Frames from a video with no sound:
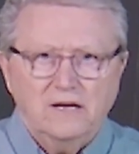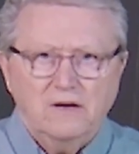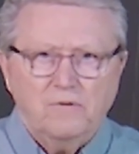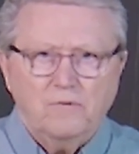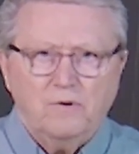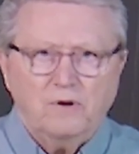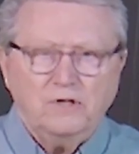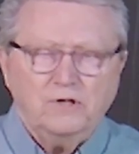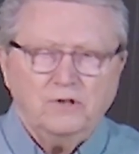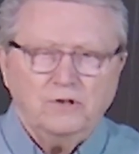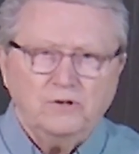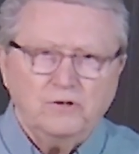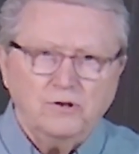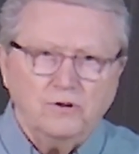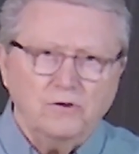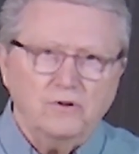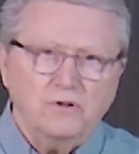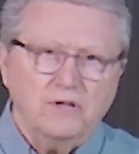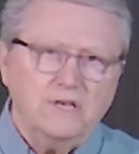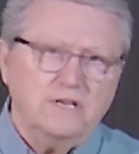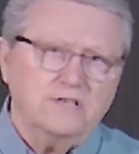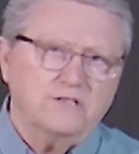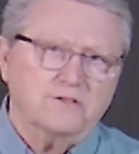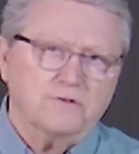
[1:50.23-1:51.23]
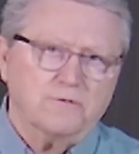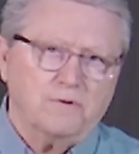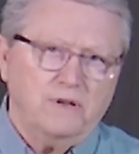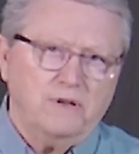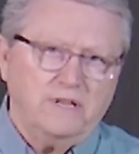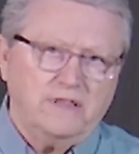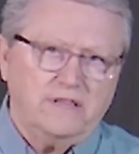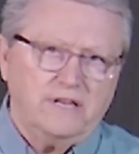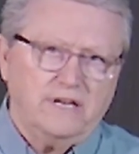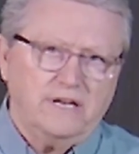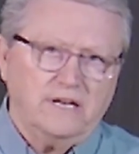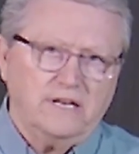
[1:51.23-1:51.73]
When you do these three
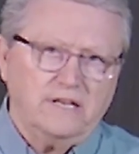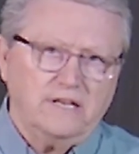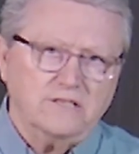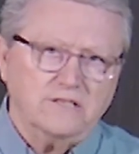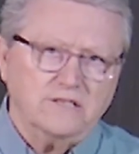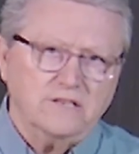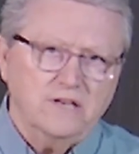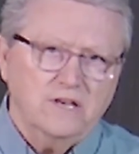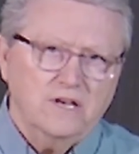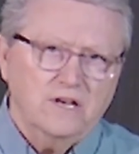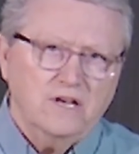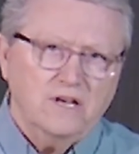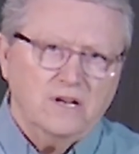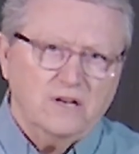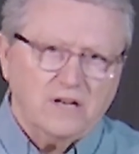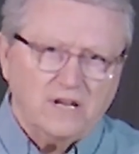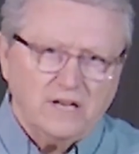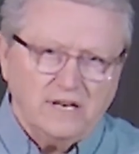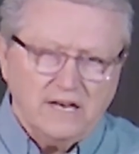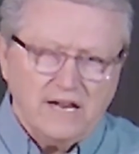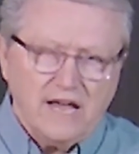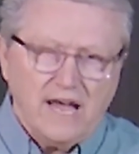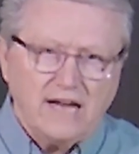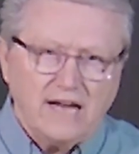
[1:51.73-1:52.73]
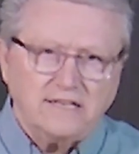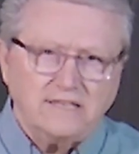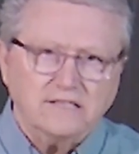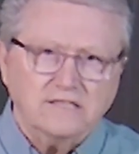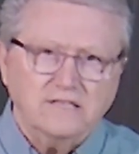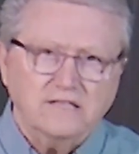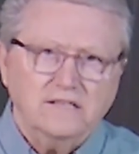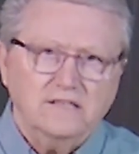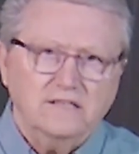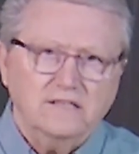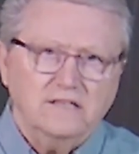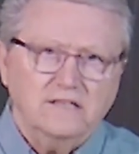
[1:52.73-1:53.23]
things,
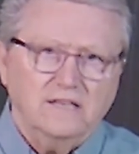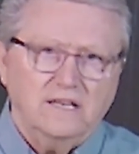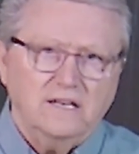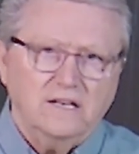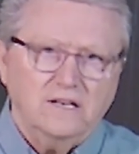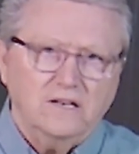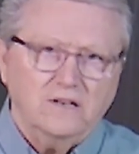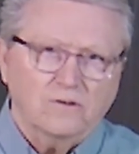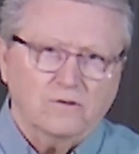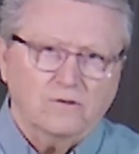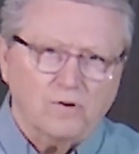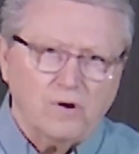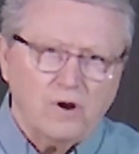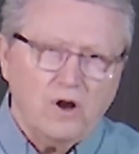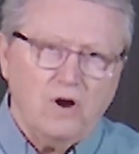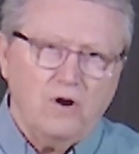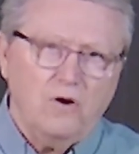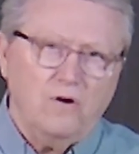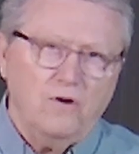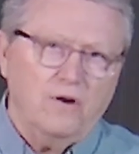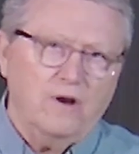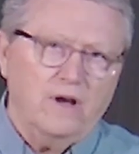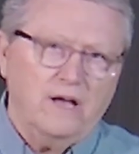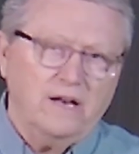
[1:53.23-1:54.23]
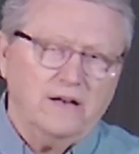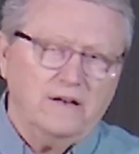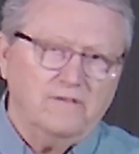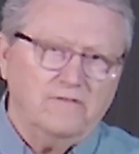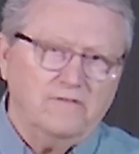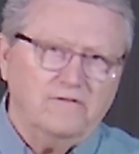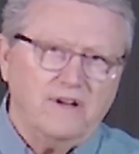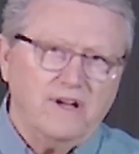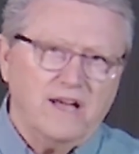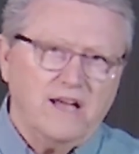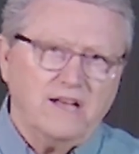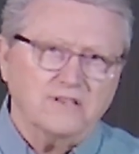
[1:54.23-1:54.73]
connect, grow, and
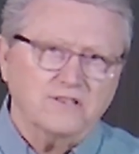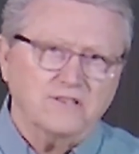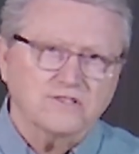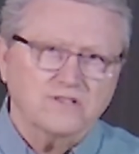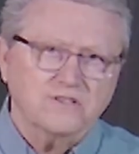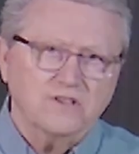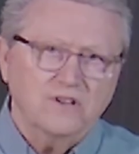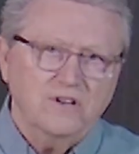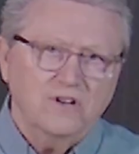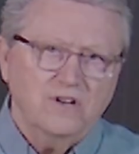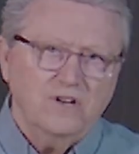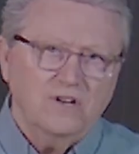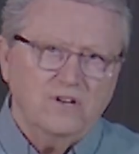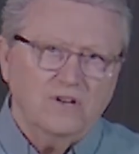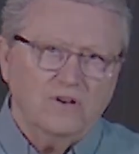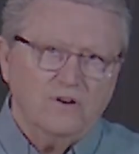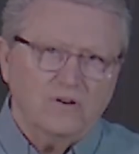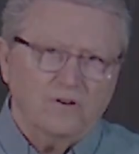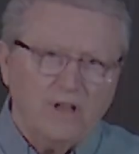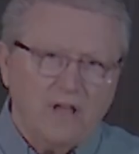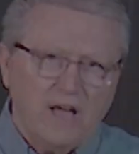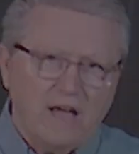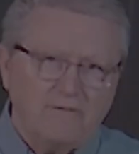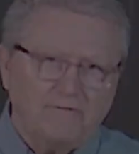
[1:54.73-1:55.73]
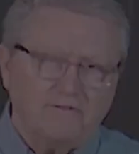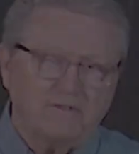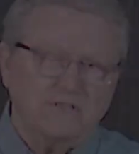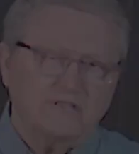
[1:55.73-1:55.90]
invest, your life